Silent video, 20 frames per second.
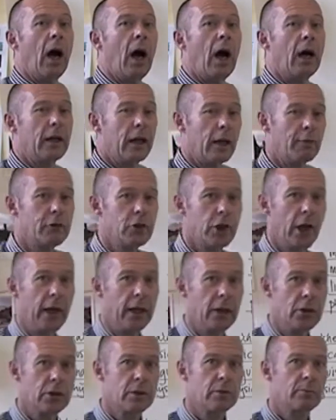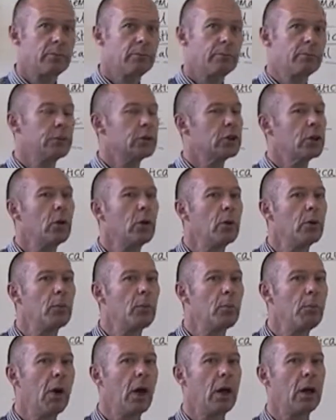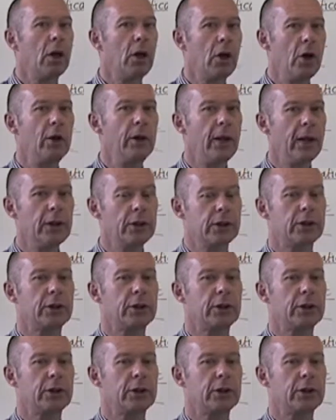And I've changed. So my learning